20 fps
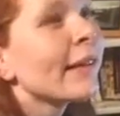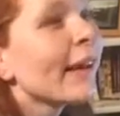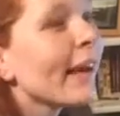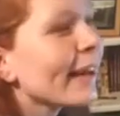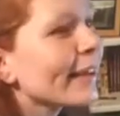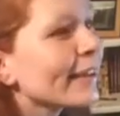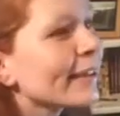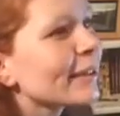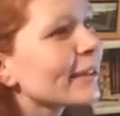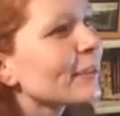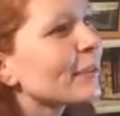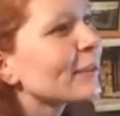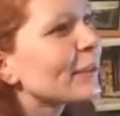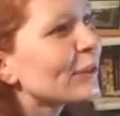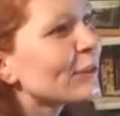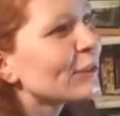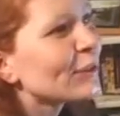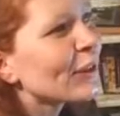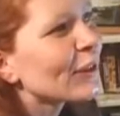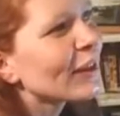That should
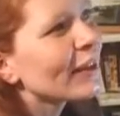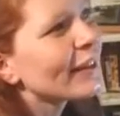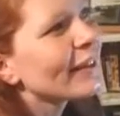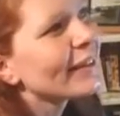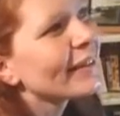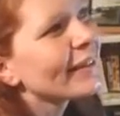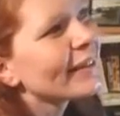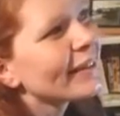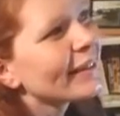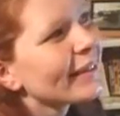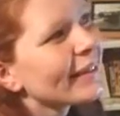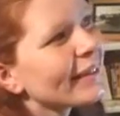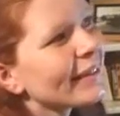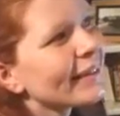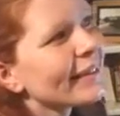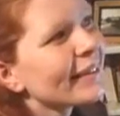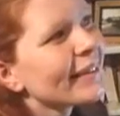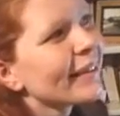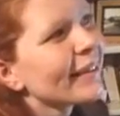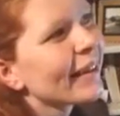be fun.
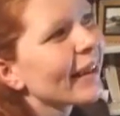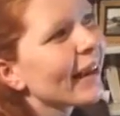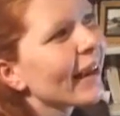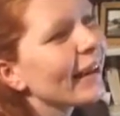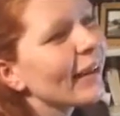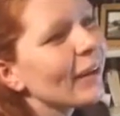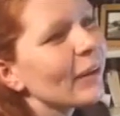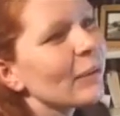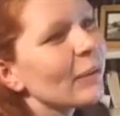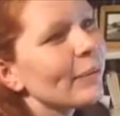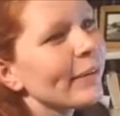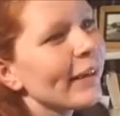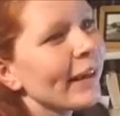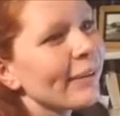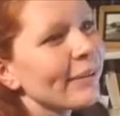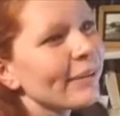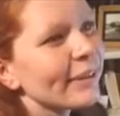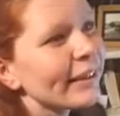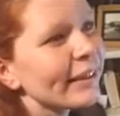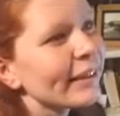I
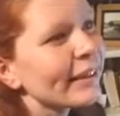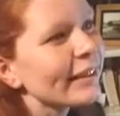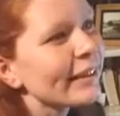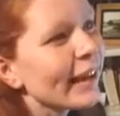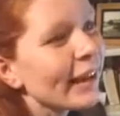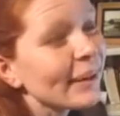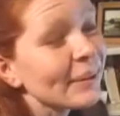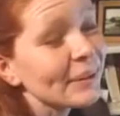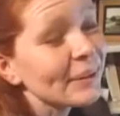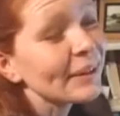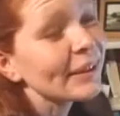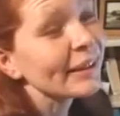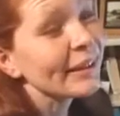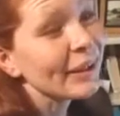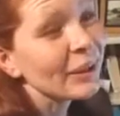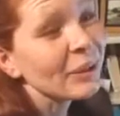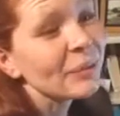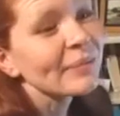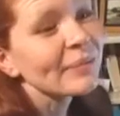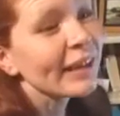really
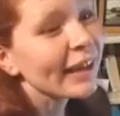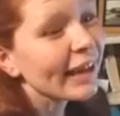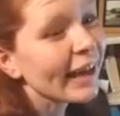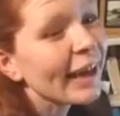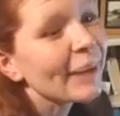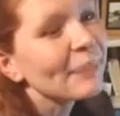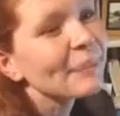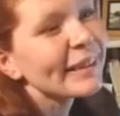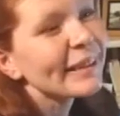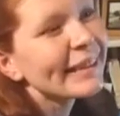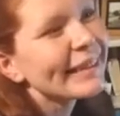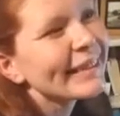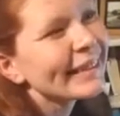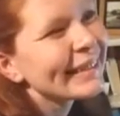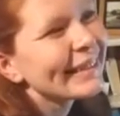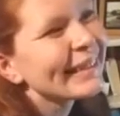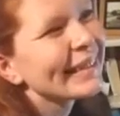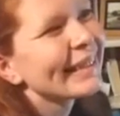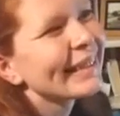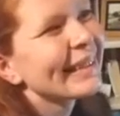hope that
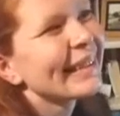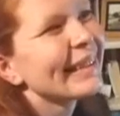happens.